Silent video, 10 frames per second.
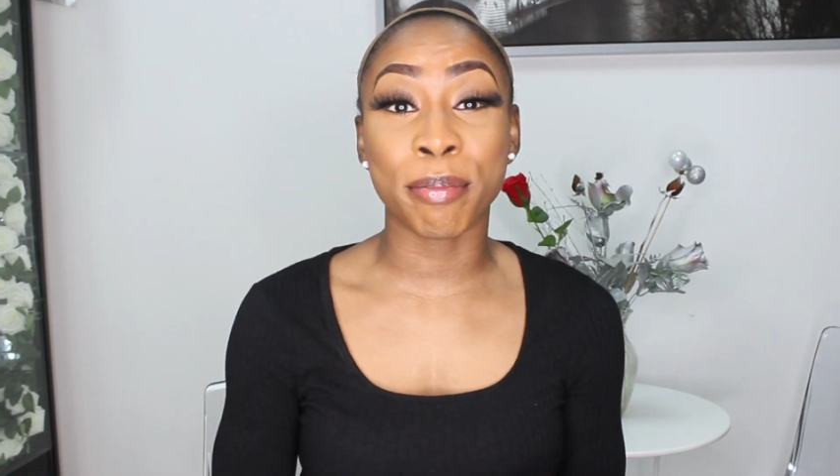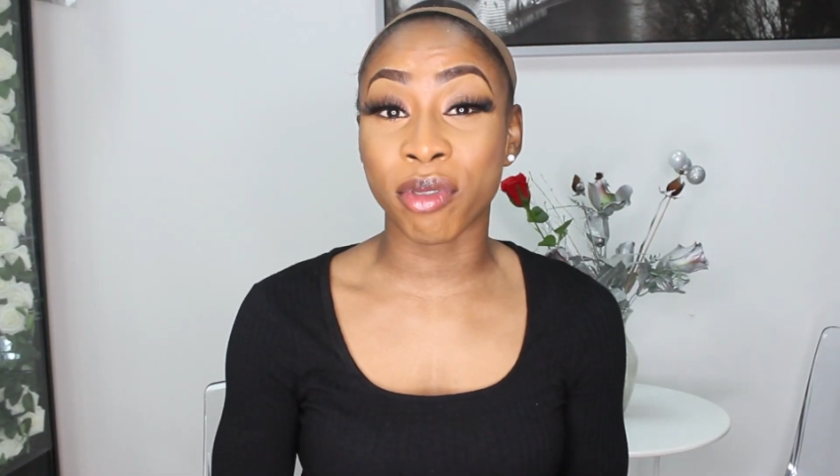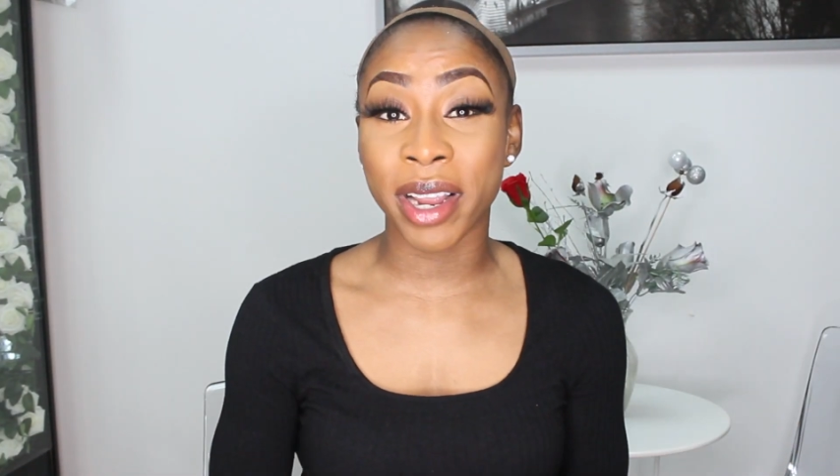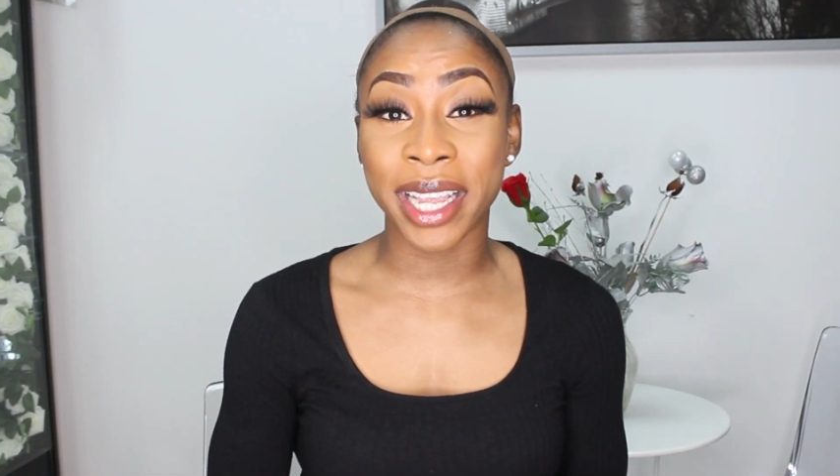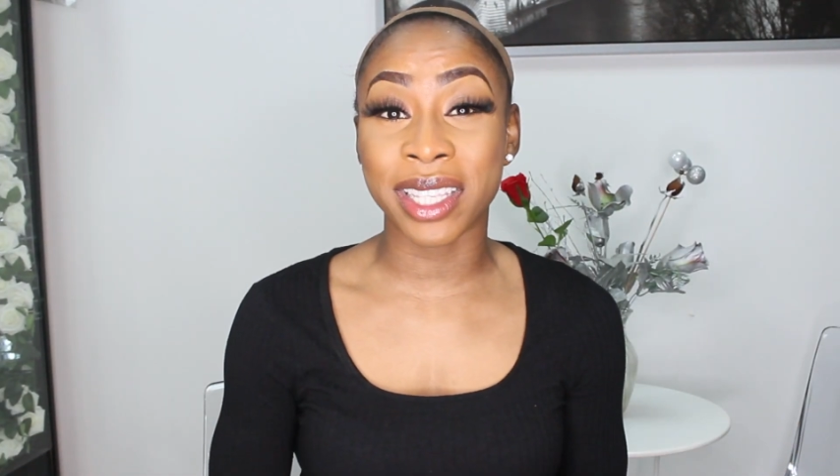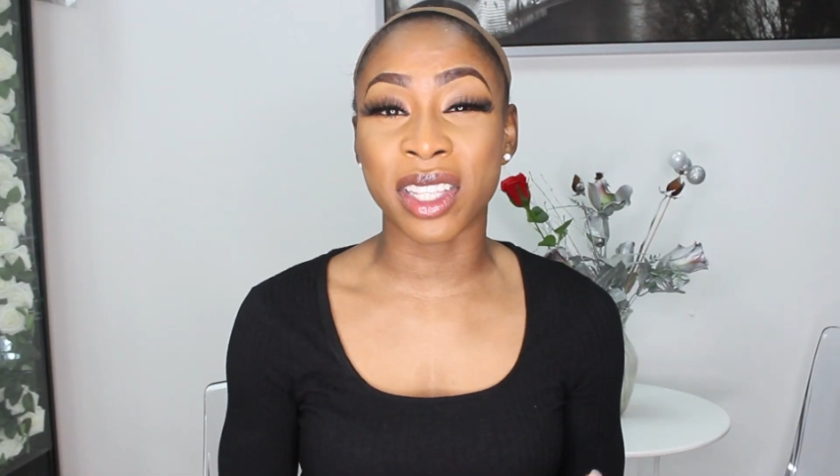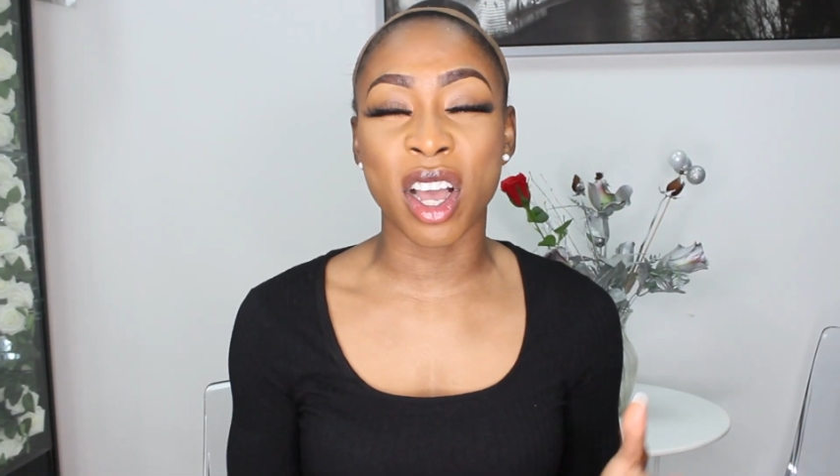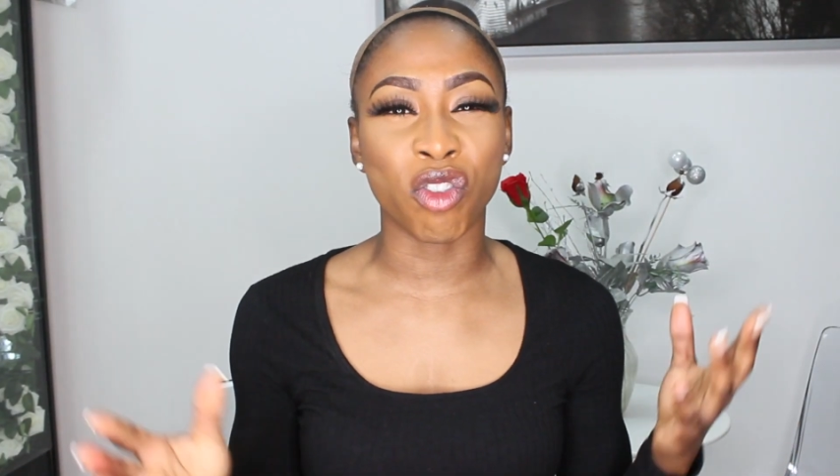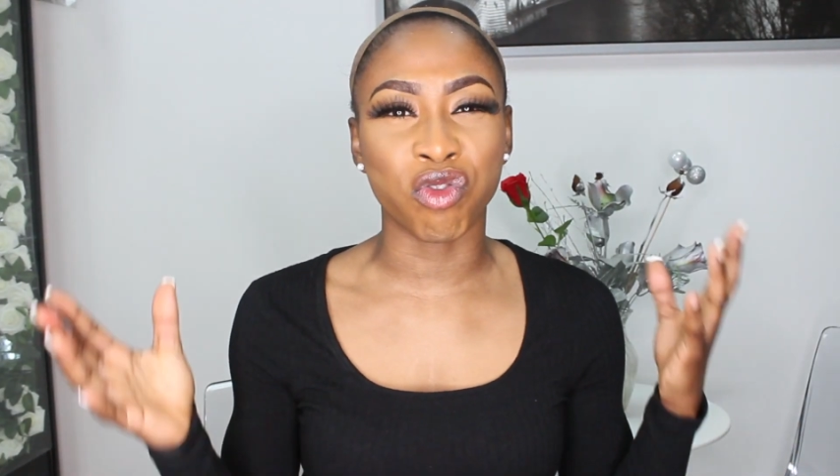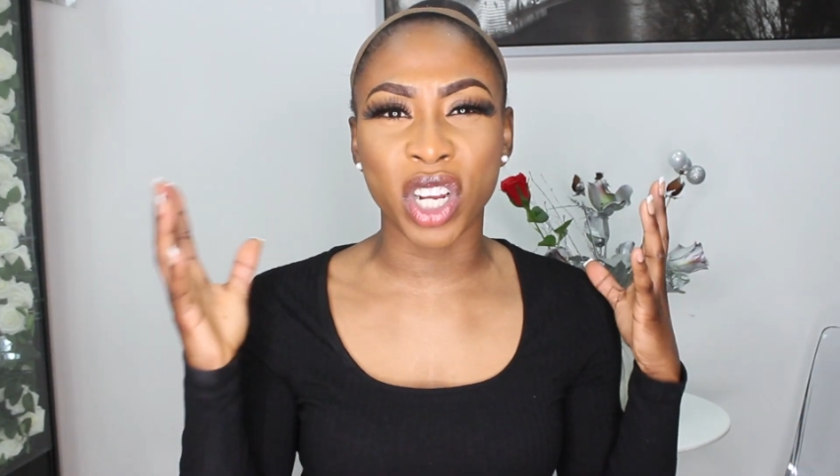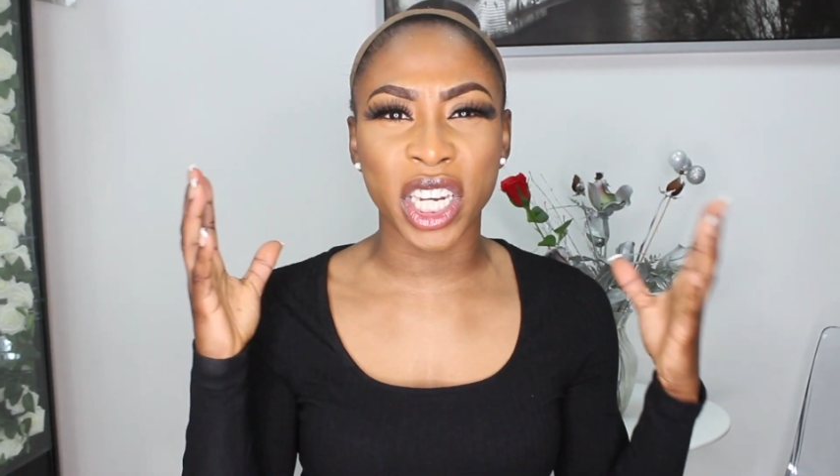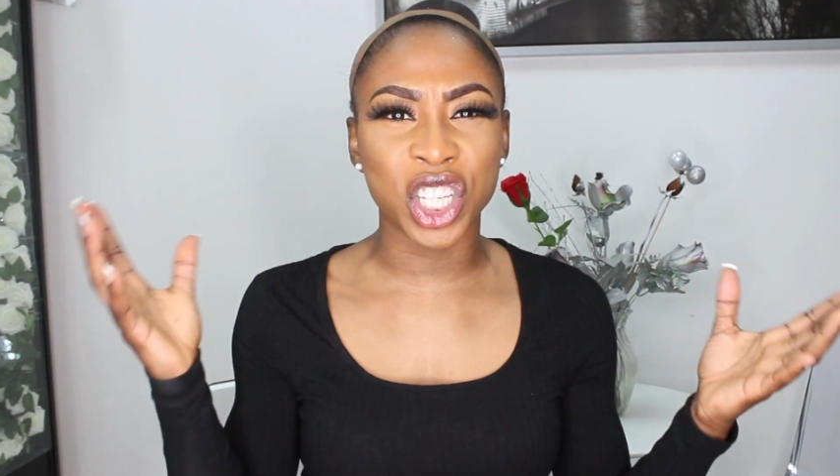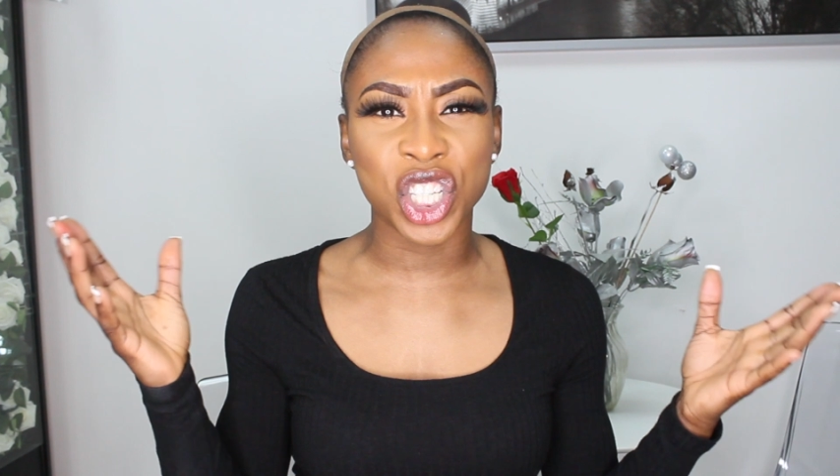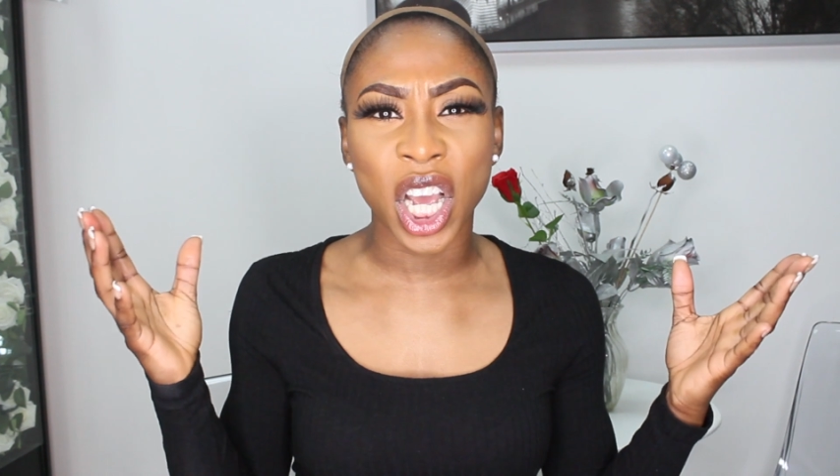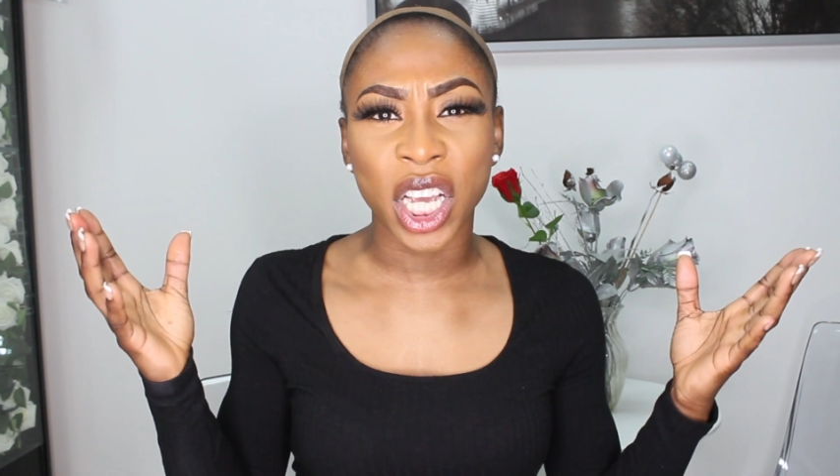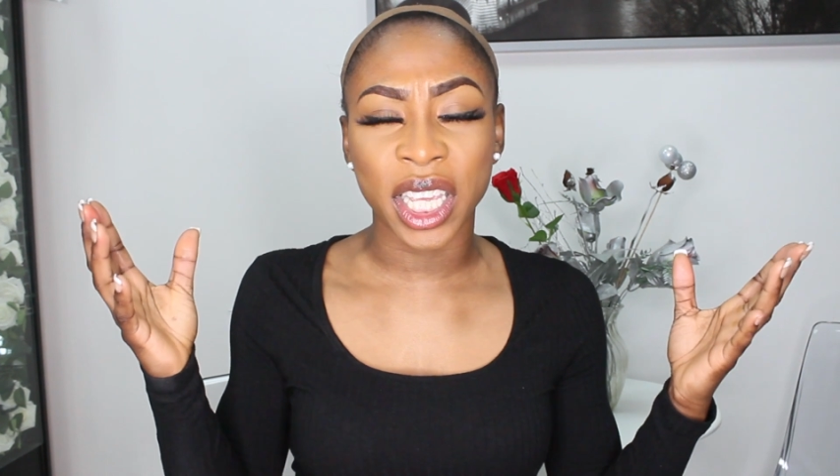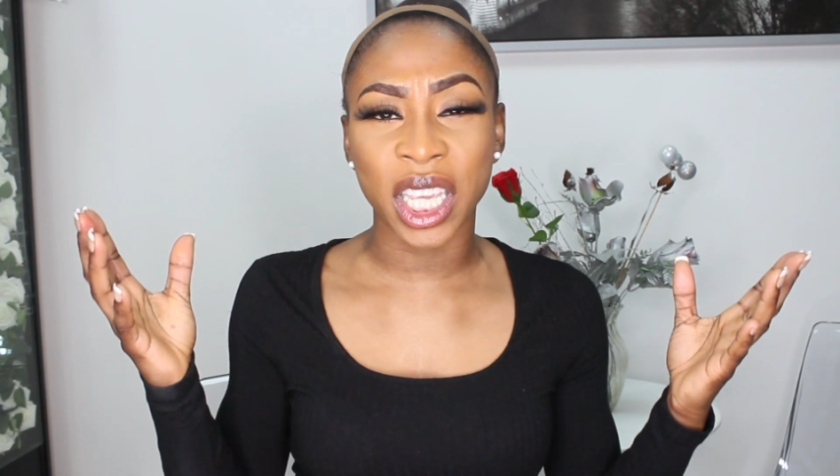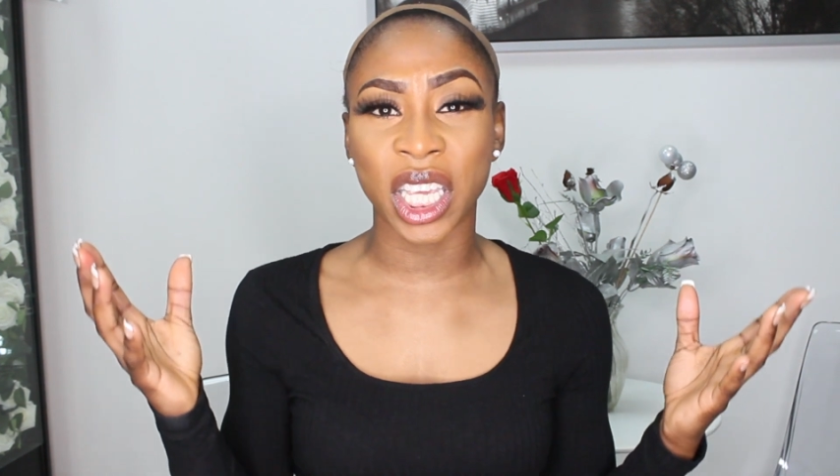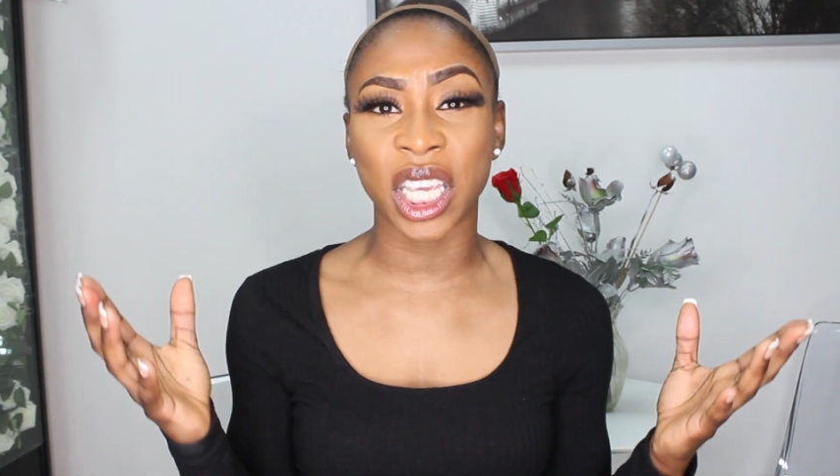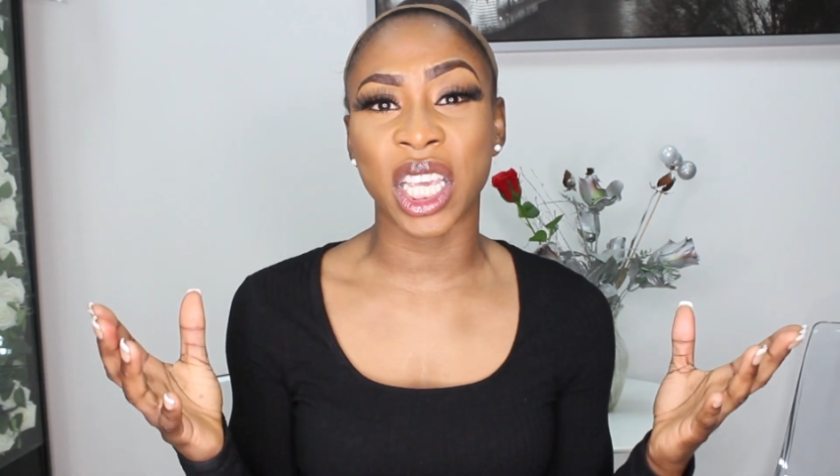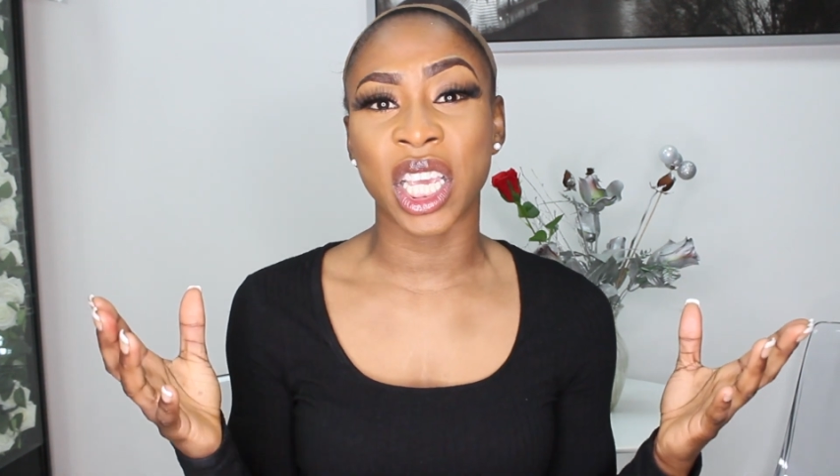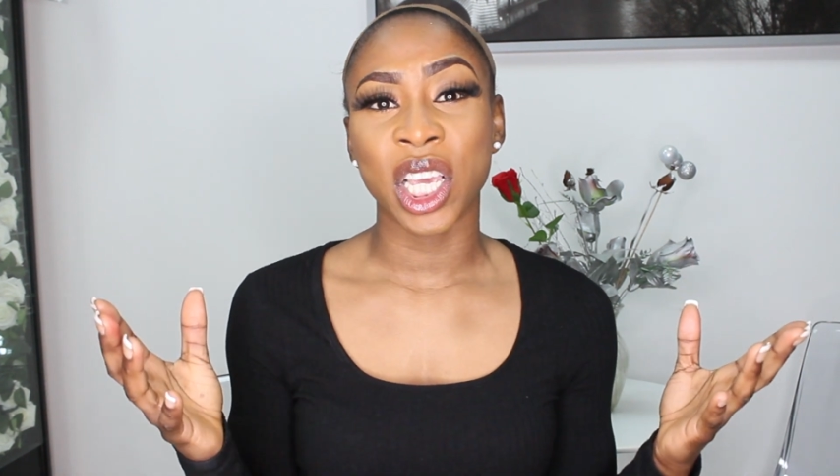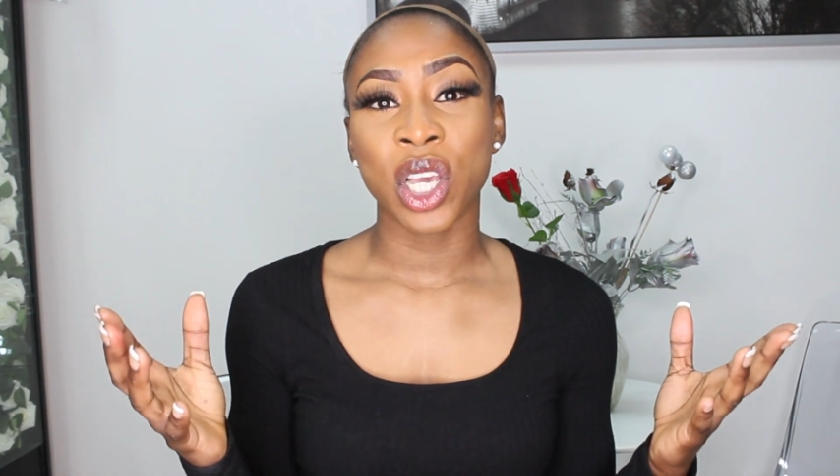braids that are really chunky,